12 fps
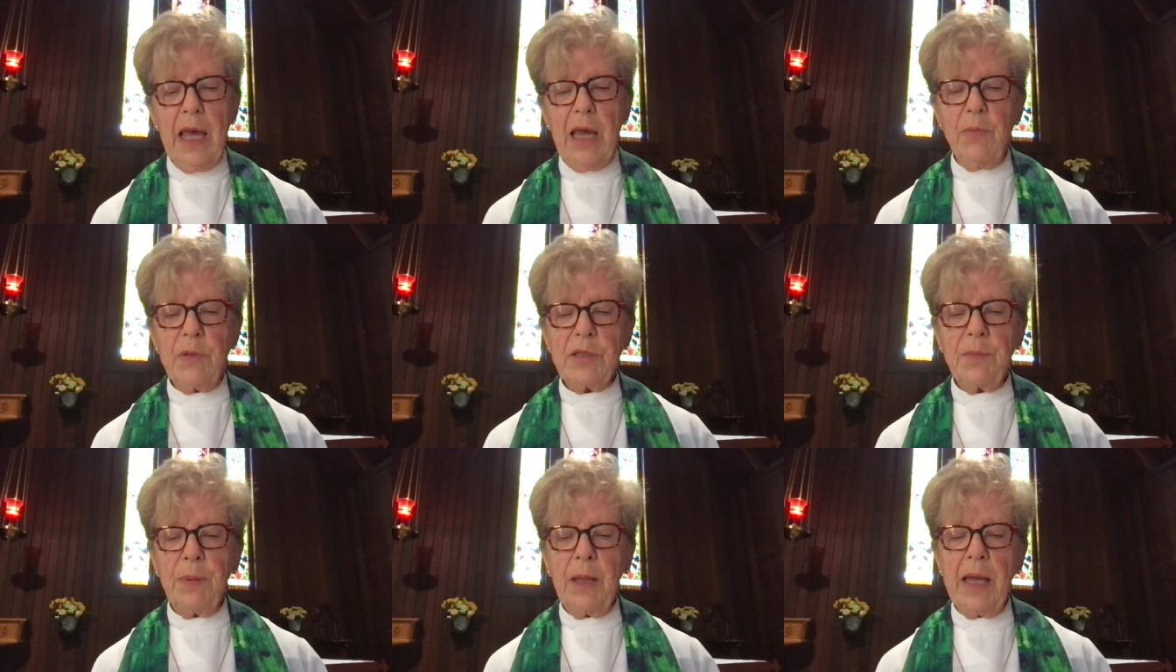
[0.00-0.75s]
It was a
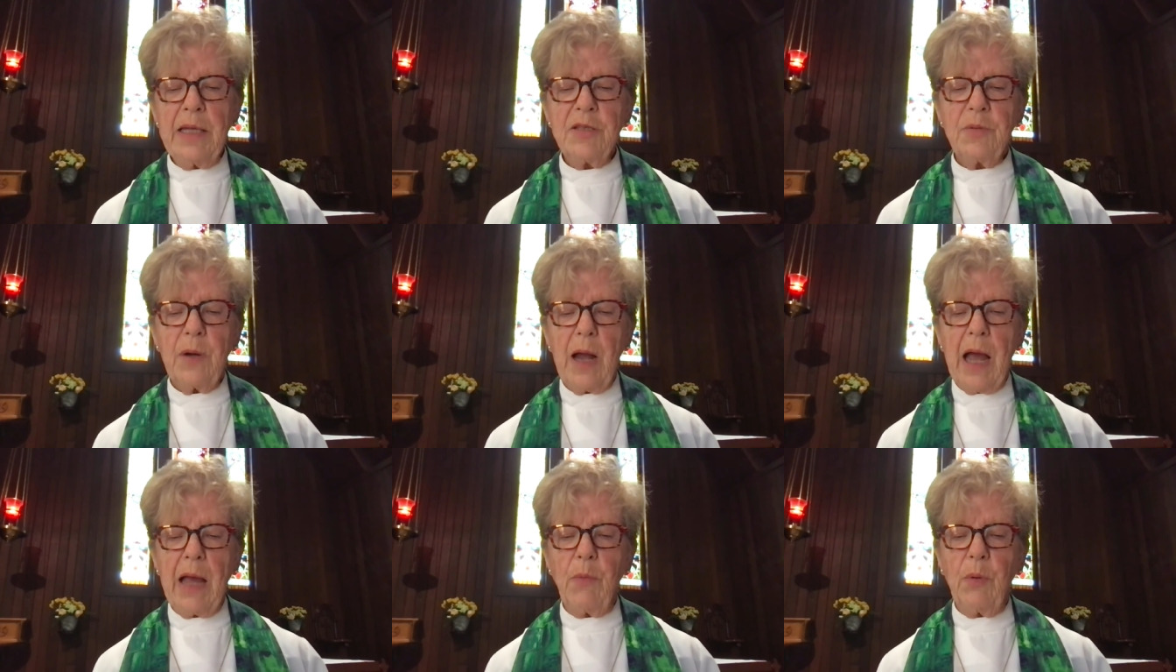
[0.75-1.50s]
place where
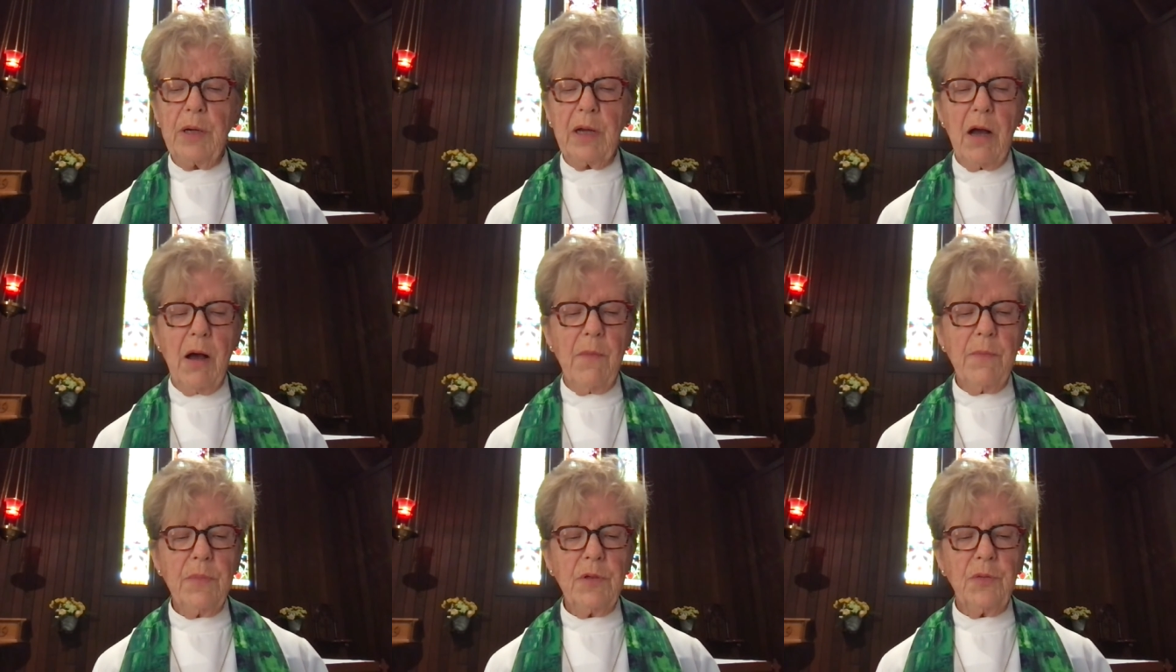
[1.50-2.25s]
I would
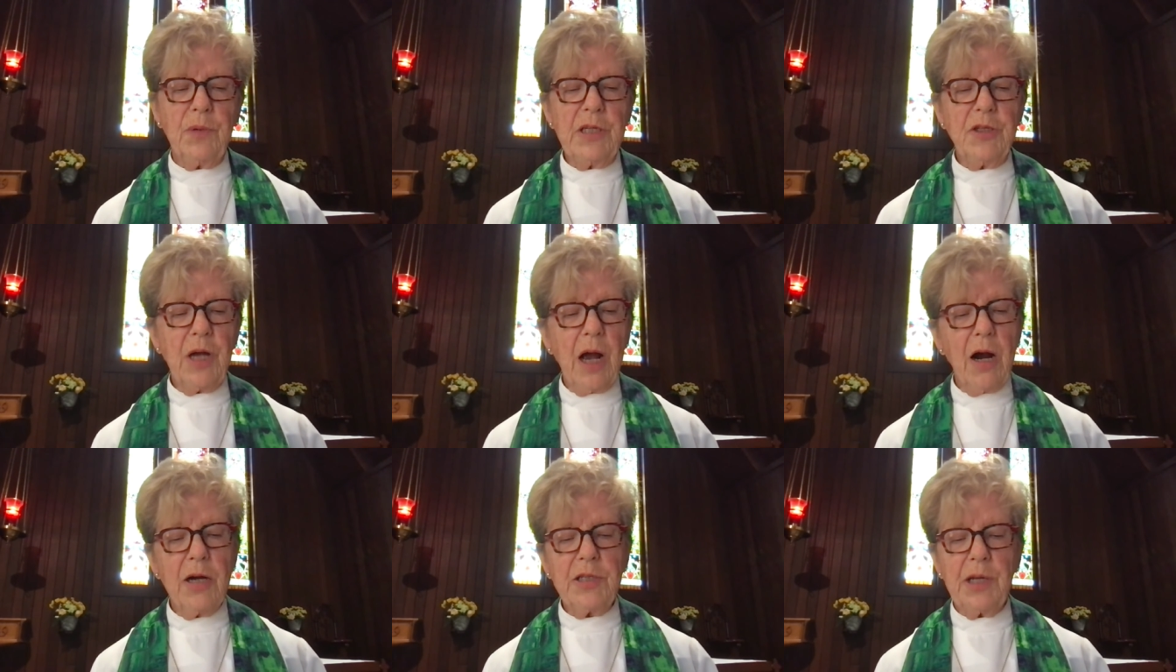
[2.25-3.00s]
come to
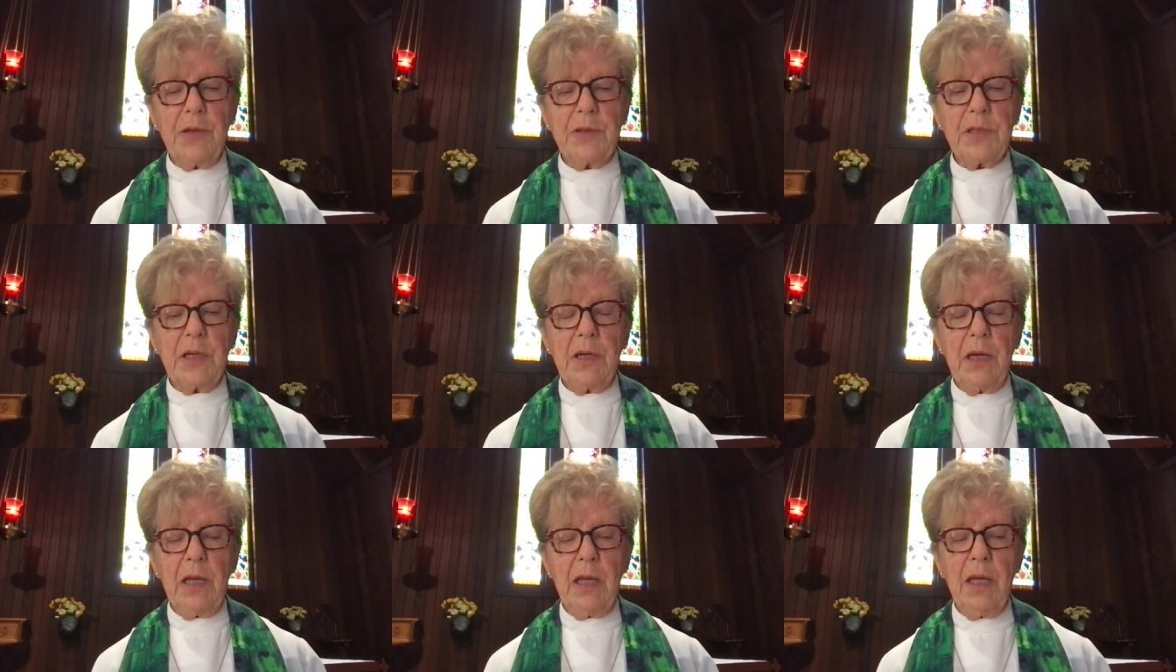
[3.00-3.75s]
recharge on
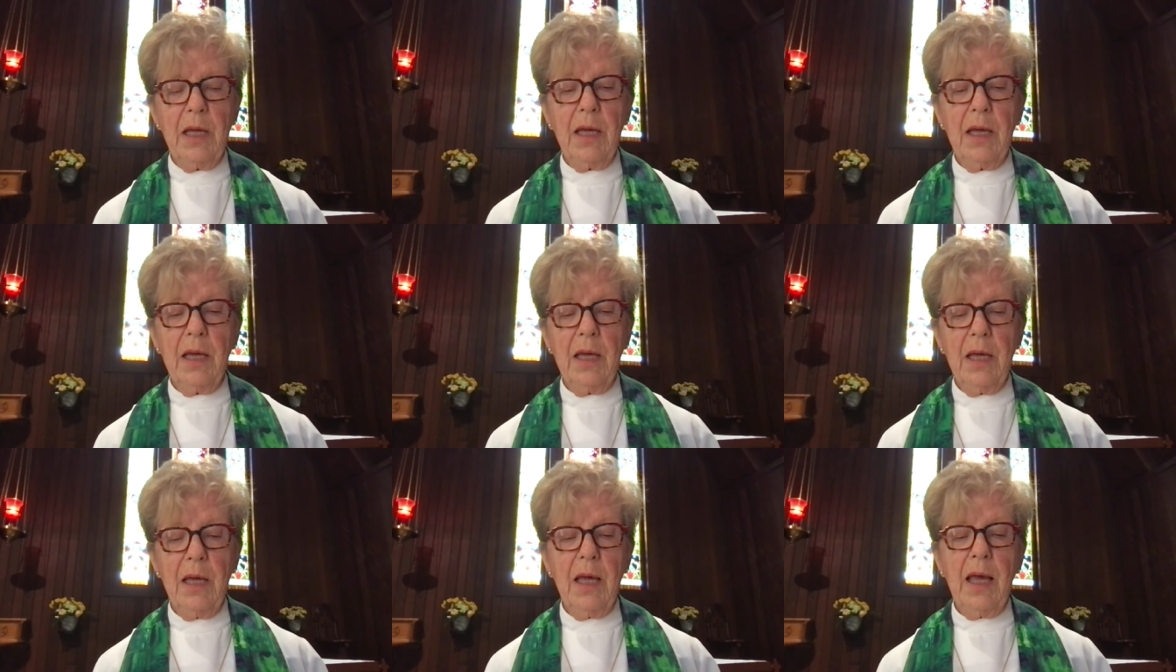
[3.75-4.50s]
Sunday
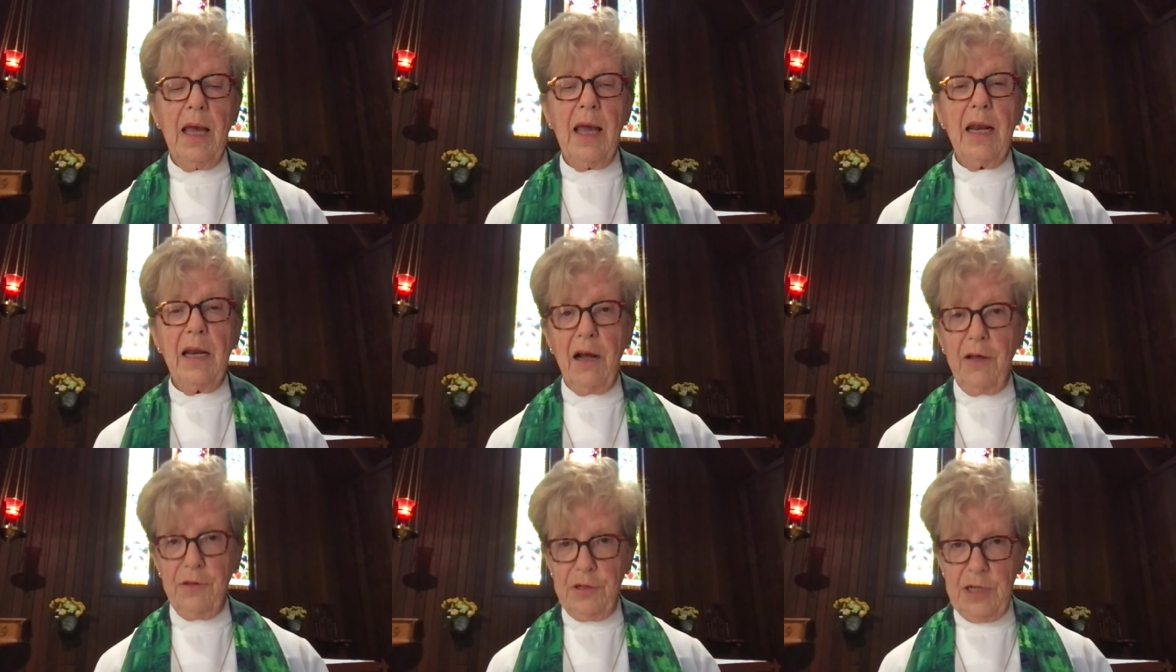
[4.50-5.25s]
and at
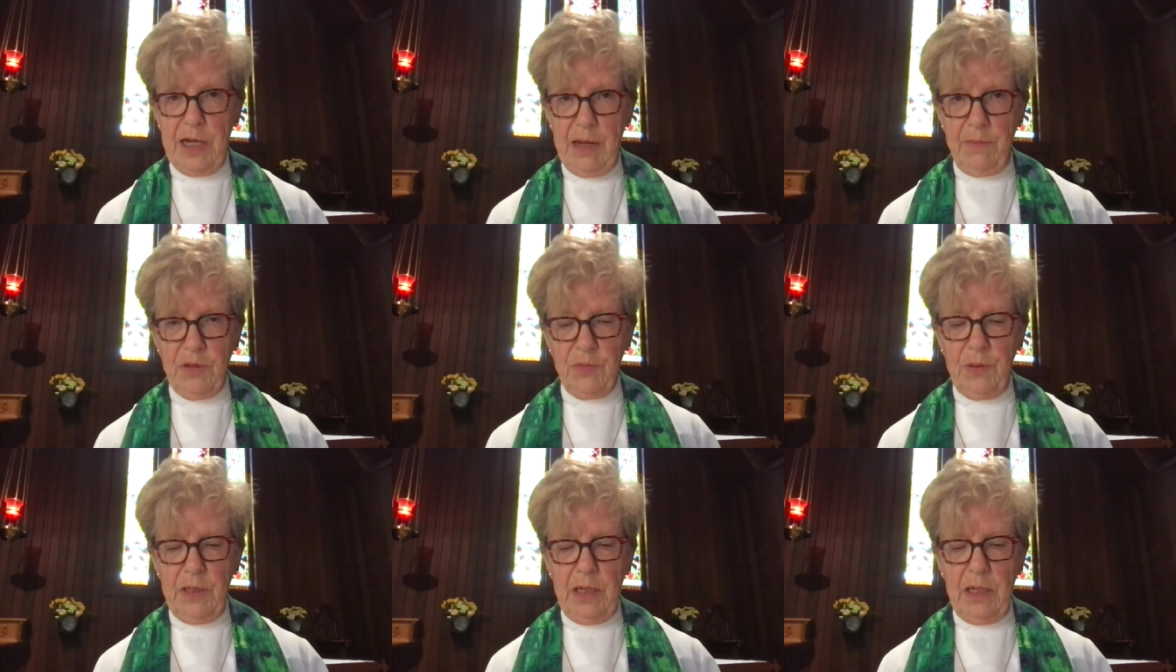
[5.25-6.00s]
other times
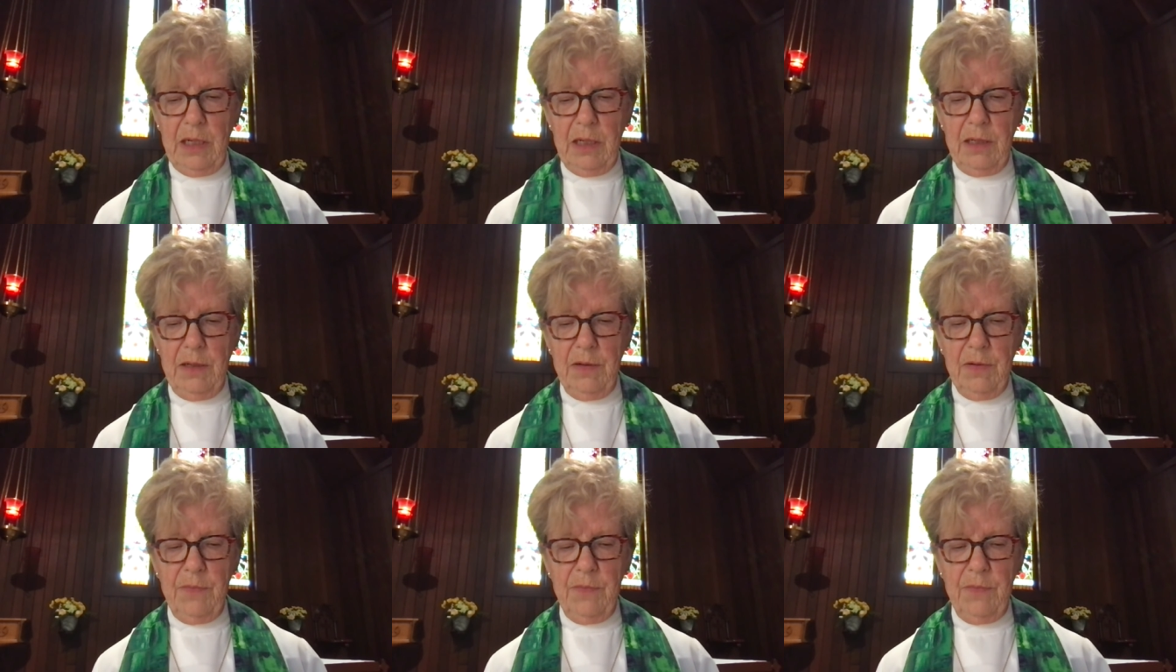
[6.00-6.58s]
when needed,